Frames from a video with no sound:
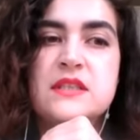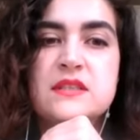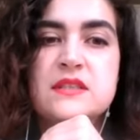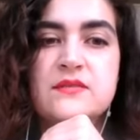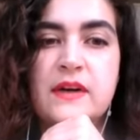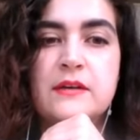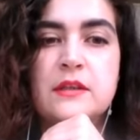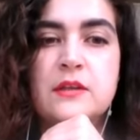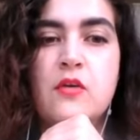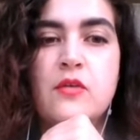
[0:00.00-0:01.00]
So
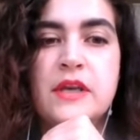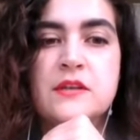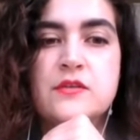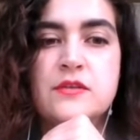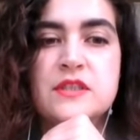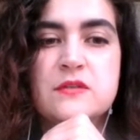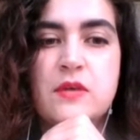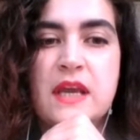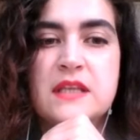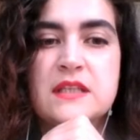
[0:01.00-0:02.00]
these very low
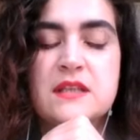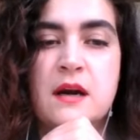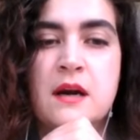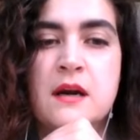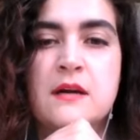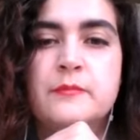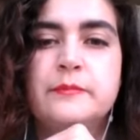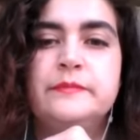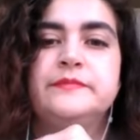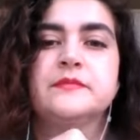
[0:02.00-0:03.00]
interest rates
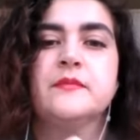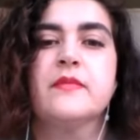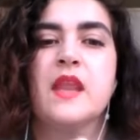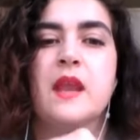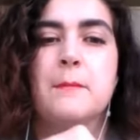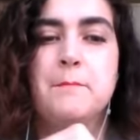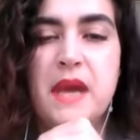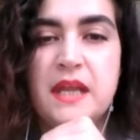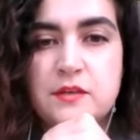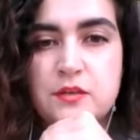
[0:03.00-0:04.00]
are
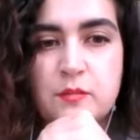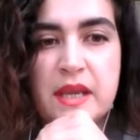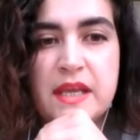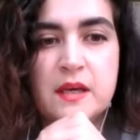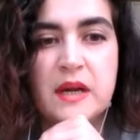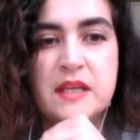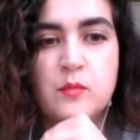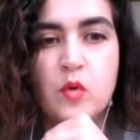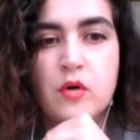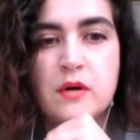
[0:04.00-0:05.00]
meant to
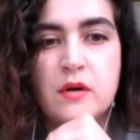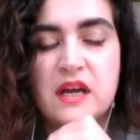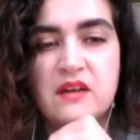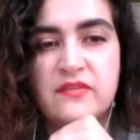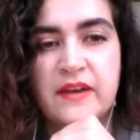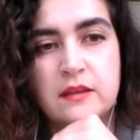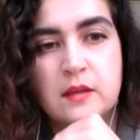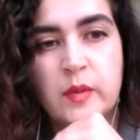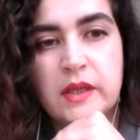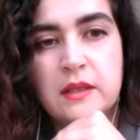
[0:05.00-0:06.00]
make money more
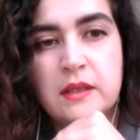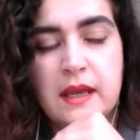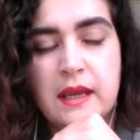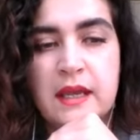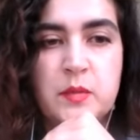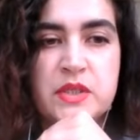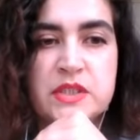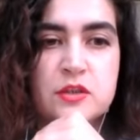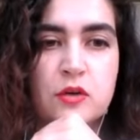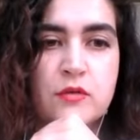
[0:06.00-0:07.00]
available
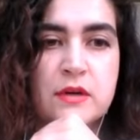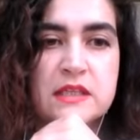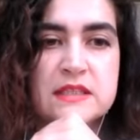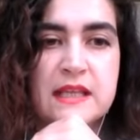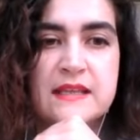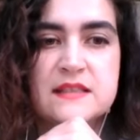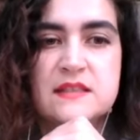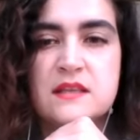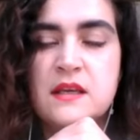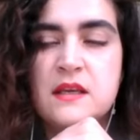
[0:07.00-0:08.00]
and business owners
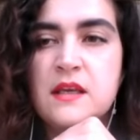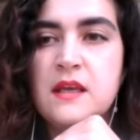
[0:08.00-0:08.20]
less